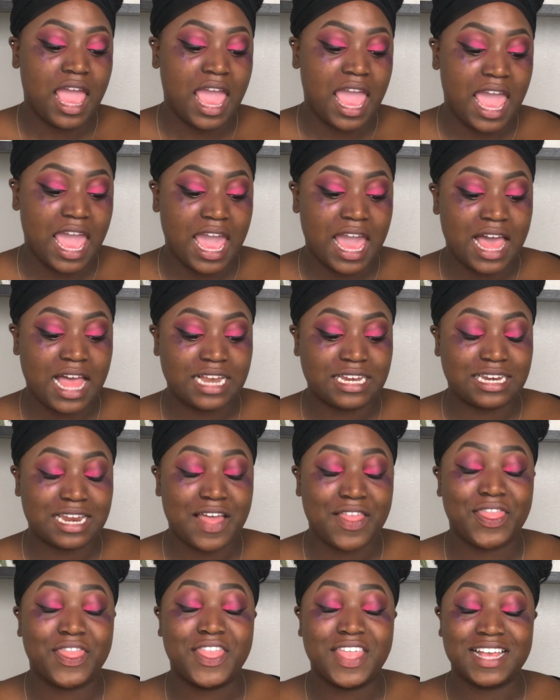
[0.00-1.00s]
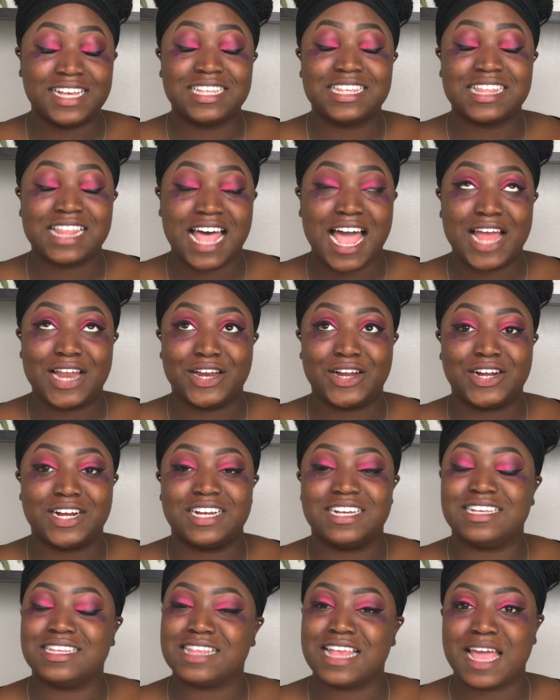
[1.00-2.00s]
And this liner
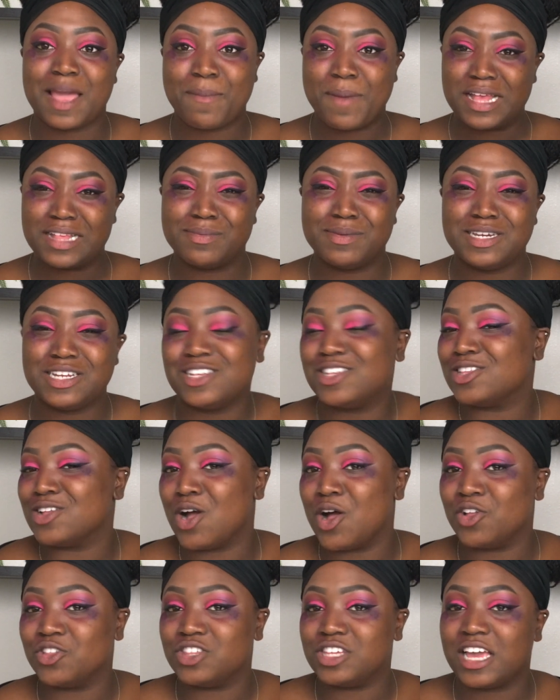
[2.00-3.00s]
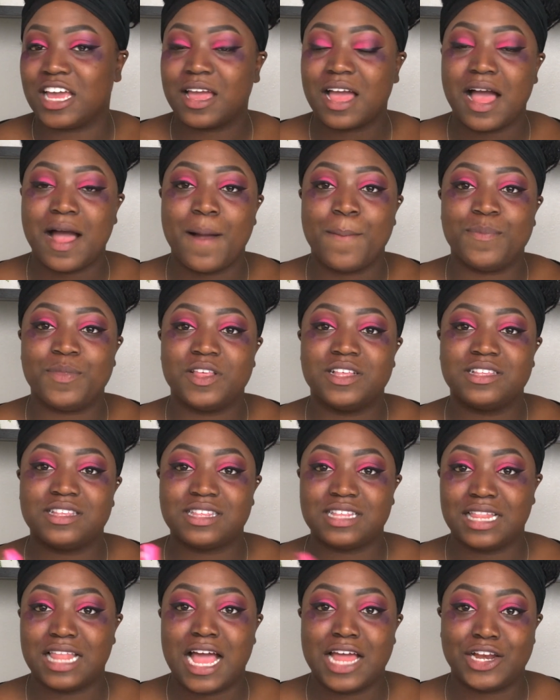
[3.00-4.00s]
is like, it makes me nostalgic. This
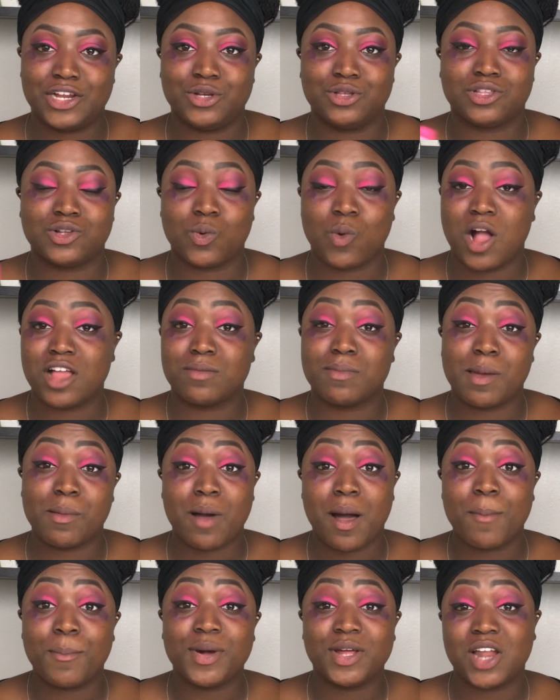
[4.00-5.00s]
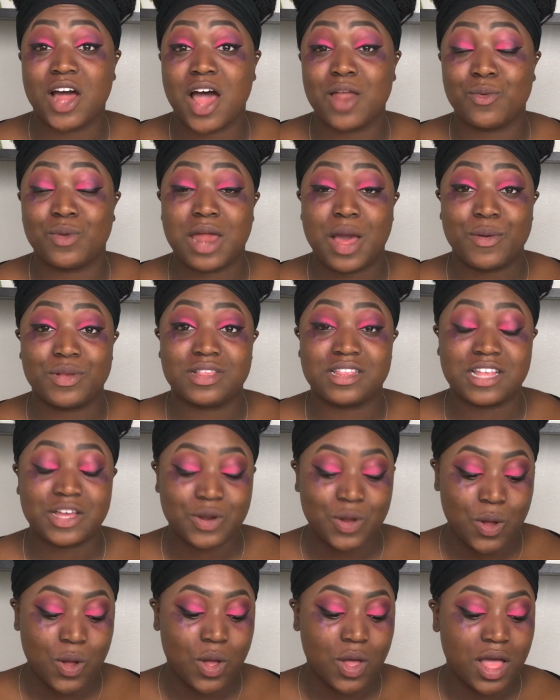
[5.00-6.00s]
is the liner I used to watch my mom put on when I was
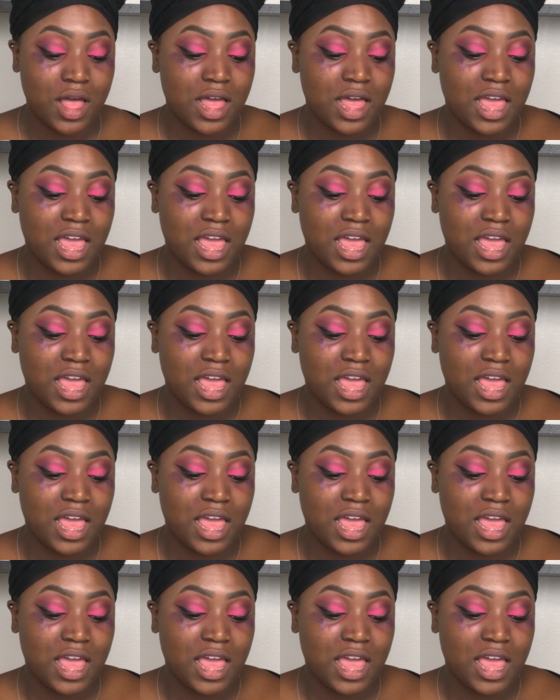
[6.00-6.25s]
little.